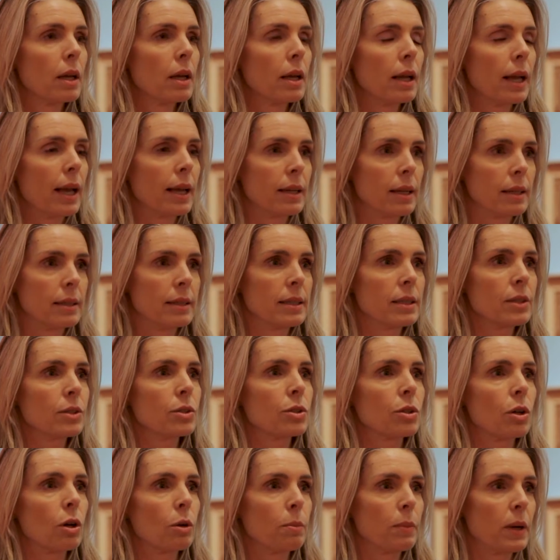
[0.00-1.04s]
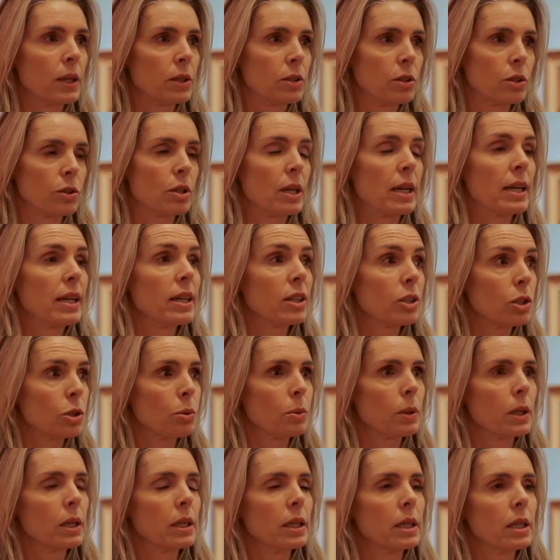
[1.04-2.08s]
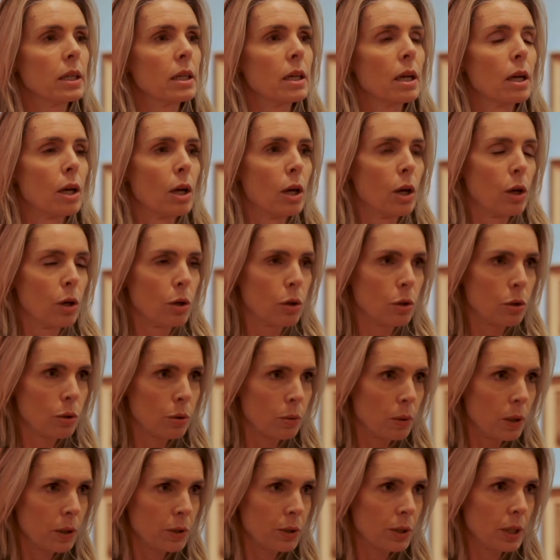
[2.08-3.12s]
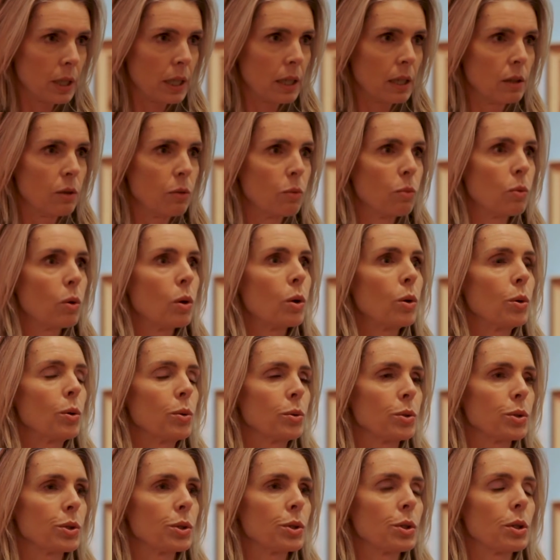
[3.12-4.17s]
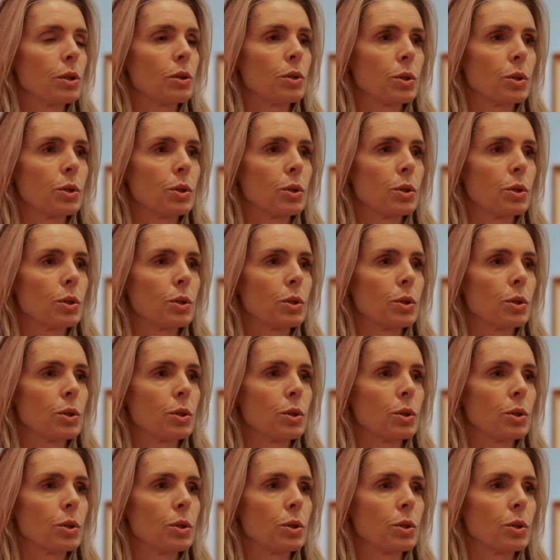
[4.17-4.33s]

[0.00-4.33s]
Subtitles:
And I did so by just literally crossing the walls.